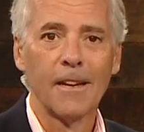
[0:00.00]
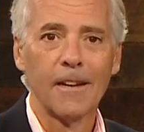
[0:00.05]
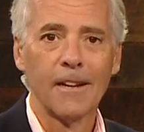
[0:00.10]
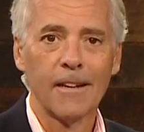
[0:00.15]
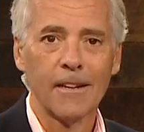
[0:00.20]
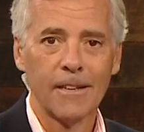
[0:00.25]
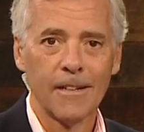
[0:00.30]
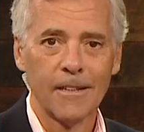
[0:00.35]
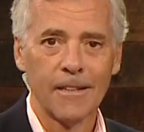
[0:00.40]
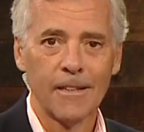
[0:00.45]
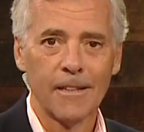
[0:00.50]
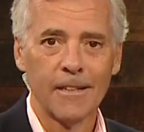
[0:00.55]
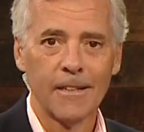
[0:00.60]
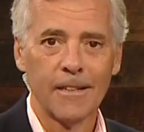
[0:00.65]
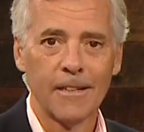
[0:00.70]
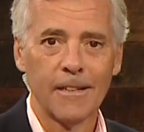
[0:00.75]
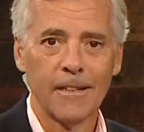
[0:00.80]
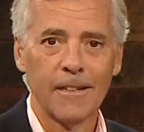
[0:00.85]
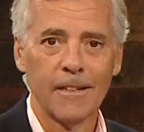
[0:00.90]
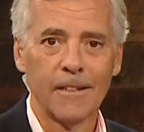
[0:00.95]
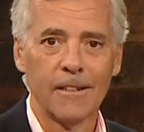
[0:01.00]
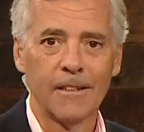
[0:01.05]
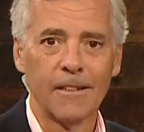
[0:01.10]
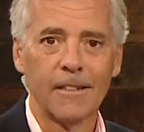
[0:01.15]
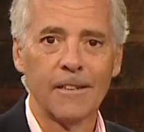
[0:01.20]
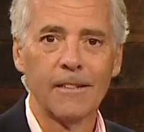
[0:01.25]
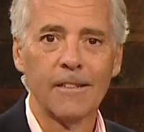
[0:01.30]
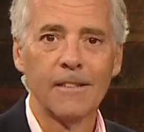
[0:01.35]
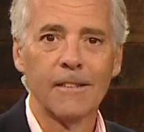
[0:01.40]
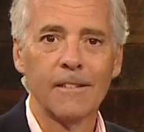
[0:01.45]

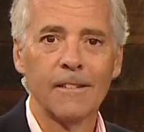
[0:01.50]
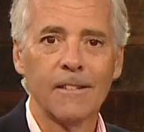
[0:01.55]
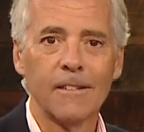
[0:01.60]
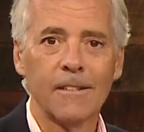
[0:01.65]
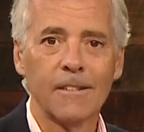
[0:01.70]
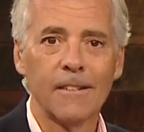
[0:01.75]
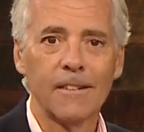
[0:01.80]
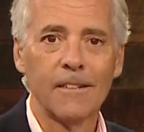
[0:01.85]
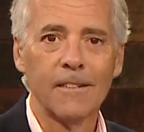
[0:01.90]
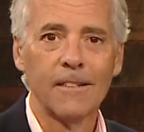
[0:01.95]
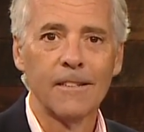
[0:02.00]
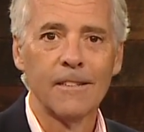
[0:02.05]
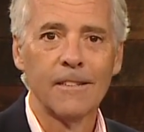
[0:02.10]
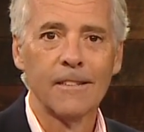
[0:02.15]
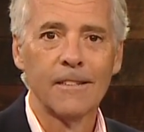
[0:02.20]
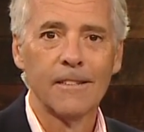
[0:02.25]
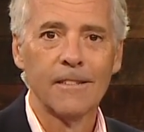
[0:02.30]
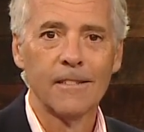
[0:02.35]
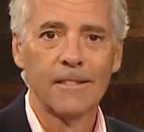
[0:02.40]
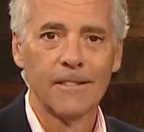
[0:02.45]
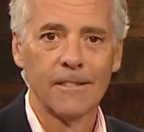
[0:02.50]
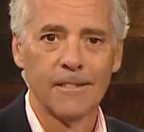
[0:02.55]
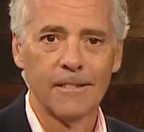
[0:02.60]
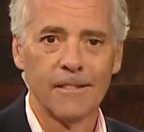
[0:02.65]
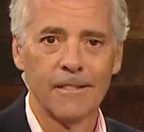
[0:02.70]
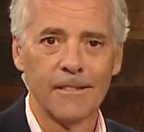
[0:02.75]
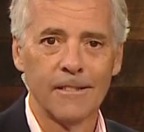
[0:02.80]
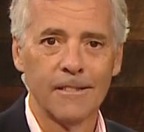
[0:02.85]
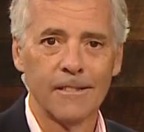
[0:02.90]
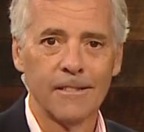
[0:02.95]
(not speaking)